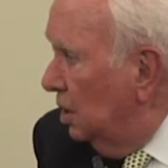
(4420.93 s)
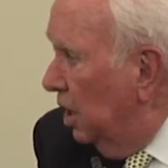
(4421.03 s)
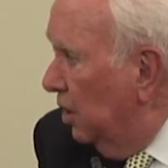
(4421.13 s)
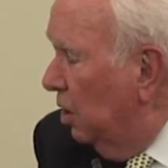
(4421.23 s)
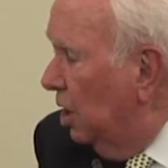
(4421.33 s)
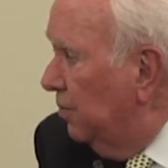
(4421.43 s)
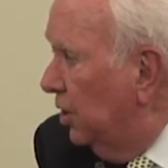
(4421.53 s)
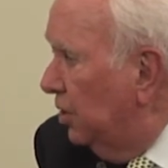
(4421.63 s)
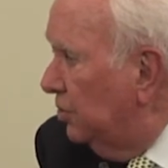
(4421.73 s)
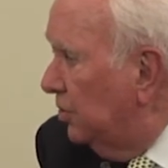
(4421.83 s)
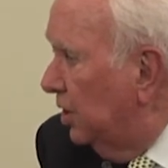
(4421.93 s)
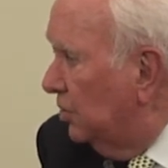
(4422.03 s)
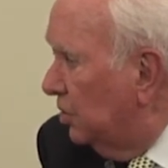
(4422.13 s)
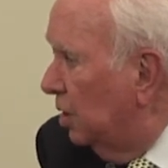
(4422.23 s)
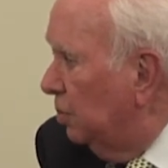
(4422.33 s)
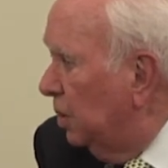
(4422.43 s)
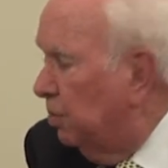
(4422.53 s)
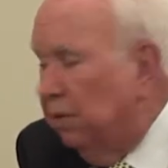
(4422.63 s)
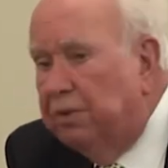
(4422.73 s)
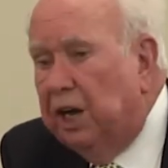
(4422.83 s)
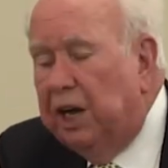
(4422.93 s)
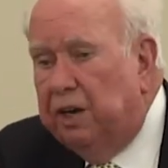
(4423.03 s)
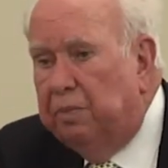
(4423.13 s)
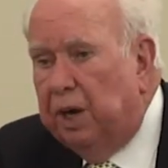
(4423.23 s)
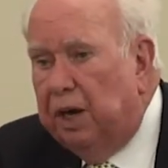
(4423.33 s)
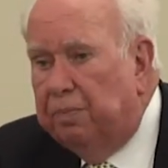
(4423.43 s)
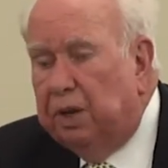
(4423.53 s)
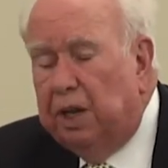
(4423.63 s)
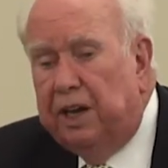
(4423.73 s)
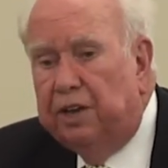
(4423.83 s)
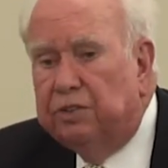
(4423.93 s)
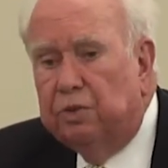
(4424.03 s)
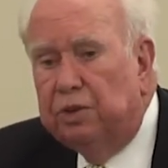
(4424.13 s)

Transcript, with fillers: And all of those things can be provided by plants,